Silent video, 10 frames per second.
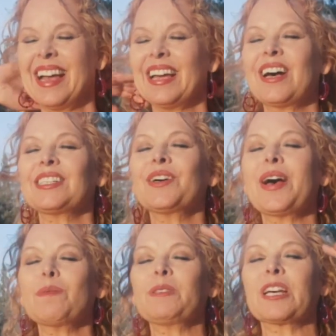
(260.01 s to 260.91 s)
It also
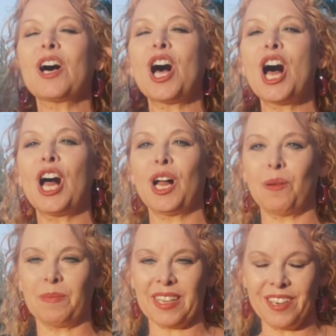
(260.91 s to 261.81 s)
helps
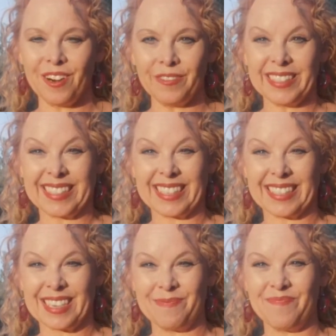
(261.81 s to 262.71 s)
calm the nervous system.